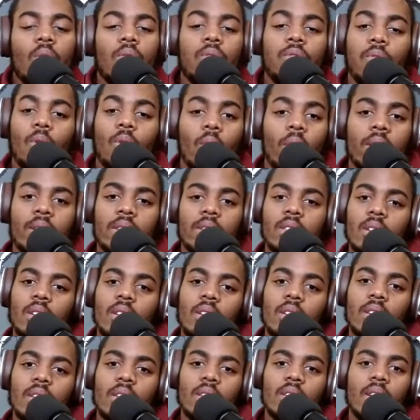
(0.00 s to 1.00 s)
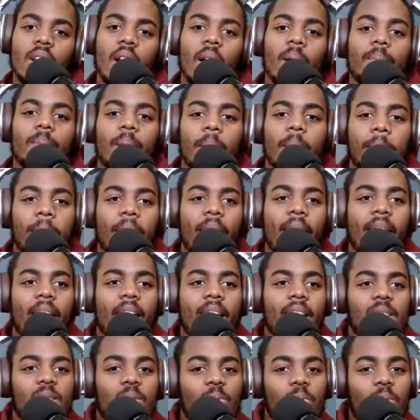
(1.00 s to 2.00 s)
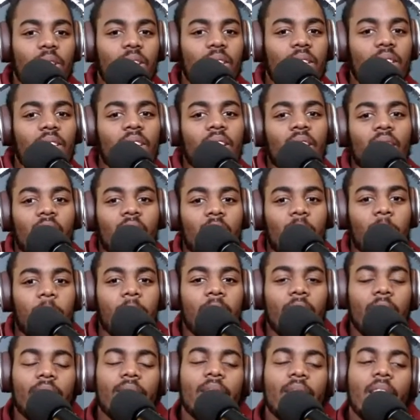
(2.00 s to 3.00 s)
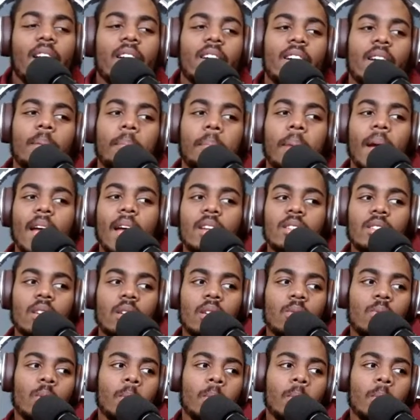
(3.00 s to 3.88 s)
for it to come to pass. Being very impatient.